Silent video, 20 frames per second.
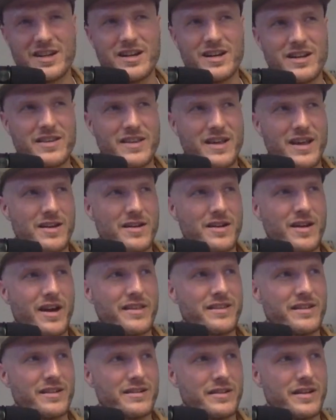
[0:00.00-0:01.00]
and then I
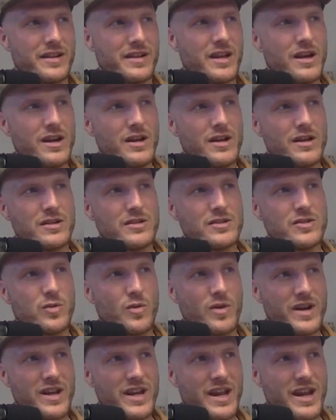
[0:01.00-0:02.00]
think like
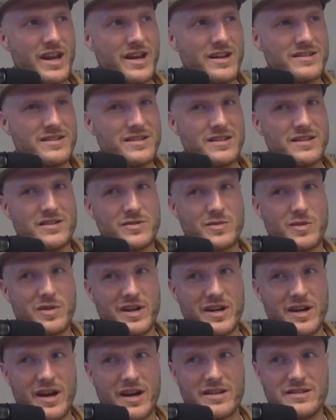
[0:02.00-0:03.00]
2018,
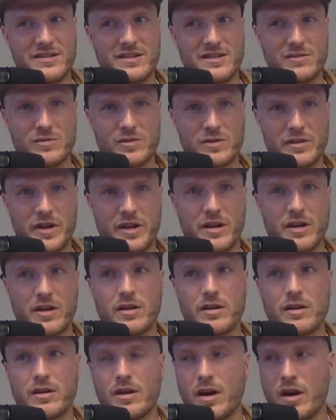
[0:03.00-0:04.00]
2019 were like
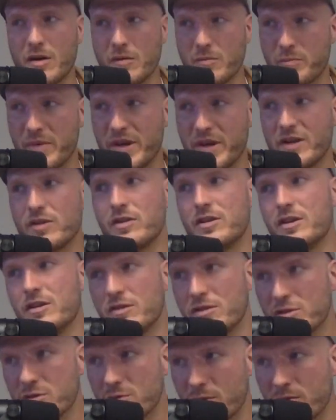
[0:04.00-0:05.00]
our bigger
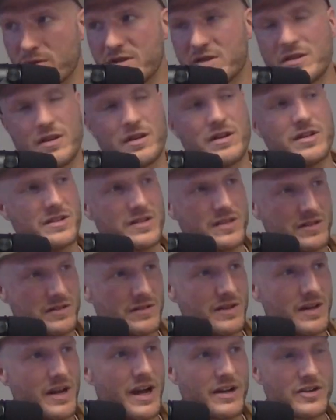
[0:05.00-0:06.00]
years where we started to
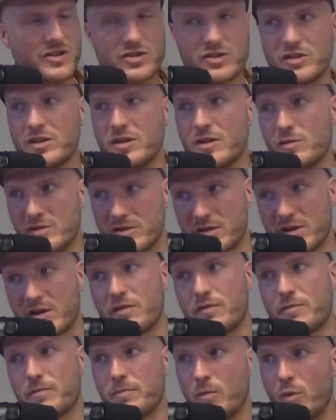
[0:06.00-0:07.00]
actually, it was like
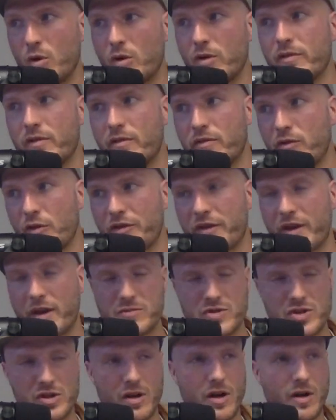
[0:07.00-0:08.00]
more of a full-time
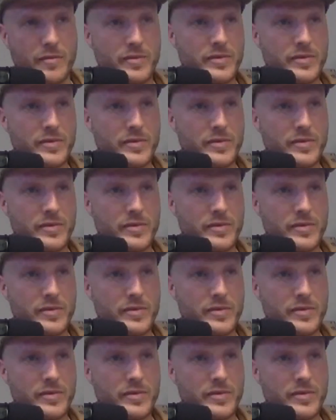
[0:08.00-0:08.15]
job.